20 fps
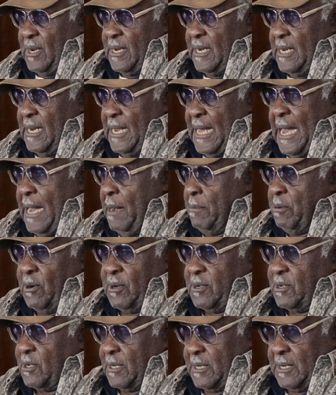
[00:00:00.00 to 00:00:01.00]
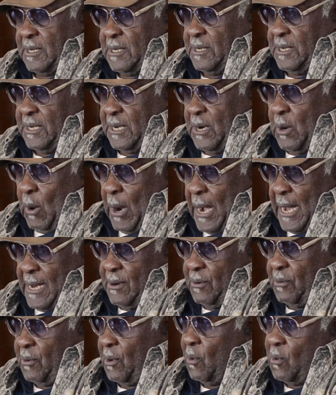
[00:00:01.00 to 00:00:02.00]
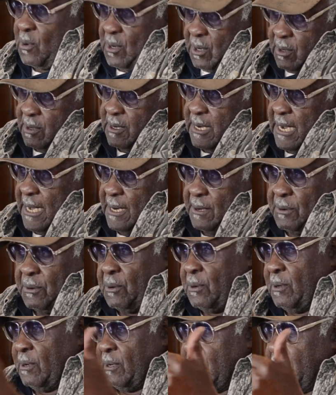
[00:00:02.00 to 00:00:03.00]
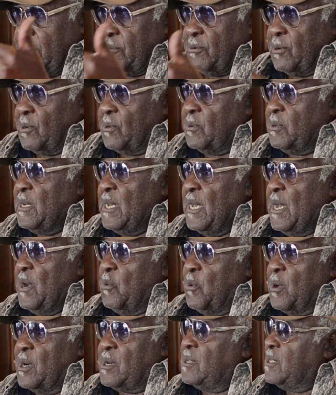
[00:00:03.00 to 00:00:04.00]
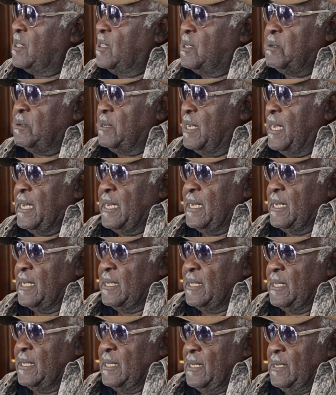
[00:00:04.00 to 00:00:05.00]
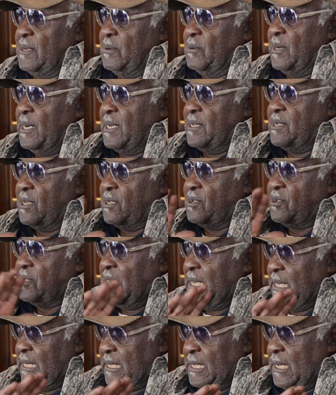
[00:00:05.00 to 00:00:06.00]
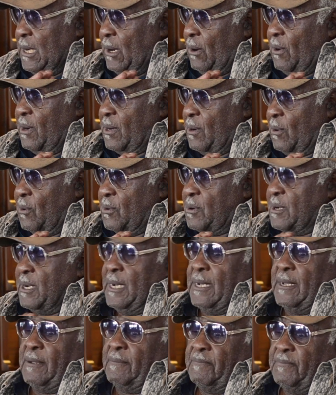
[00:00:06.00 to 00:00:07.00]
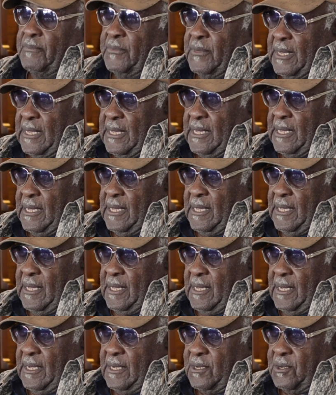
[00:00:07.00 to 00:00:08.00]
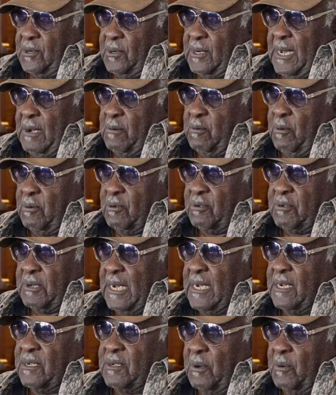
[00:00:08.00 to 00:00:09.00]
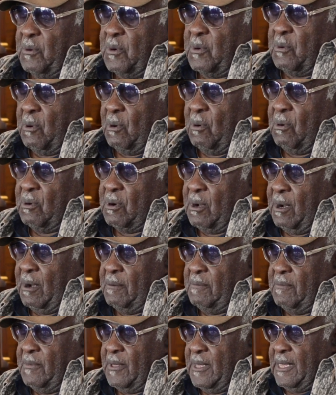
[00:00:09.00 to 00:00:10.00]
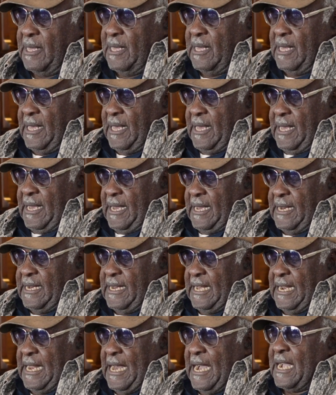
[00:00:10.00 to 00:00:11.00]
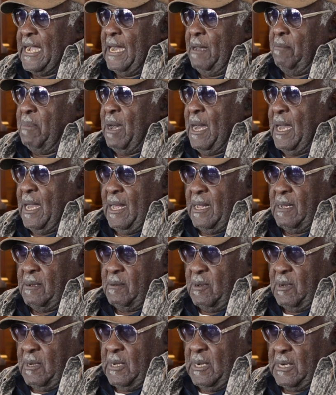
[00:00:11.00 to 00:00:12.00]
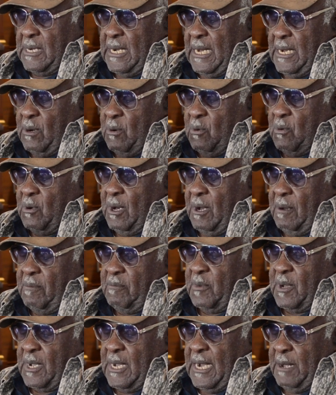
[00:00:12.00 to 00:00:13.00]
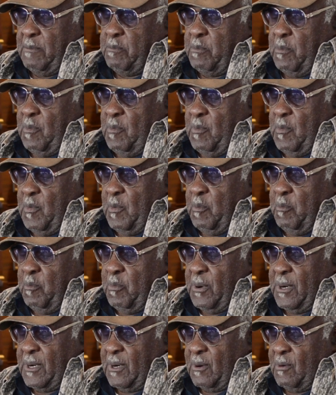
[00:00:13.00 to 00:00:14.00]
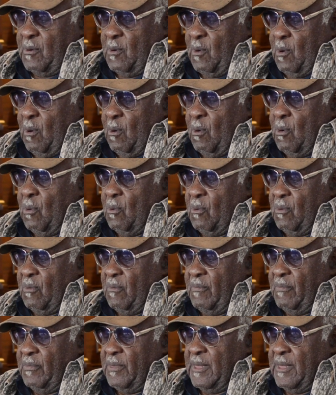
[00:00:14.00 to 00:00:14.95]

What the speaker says: didn't allow us to go out in the road, look down the road, look up the road. We couldn't do that. We had to just stay in the yard all the time. And so that's where we stayed till we growed up. And then I got on up and put a grown.